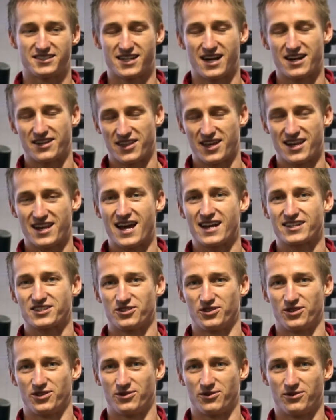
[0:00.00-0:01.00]
sung their
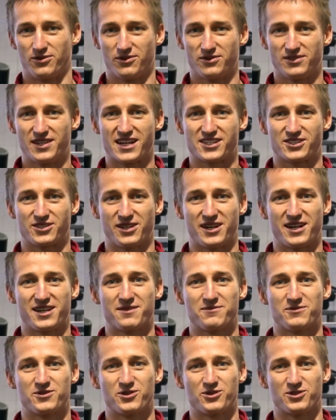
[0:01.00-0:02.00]
national
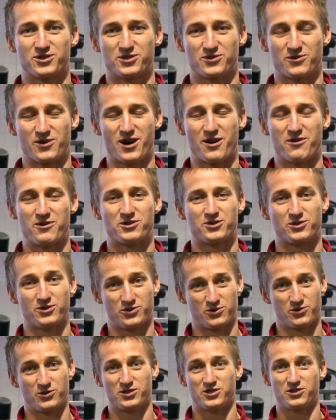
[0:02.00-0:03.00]
anthem to us as well,
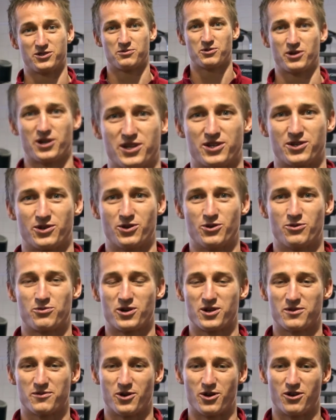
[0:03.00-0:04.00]
which was pretty cool,
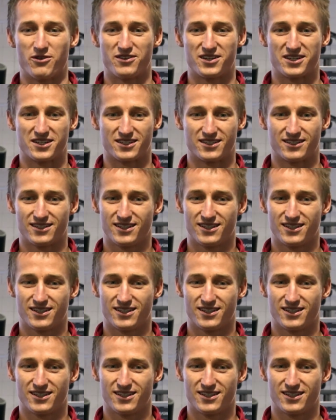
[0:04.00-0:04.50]
pretty moving, and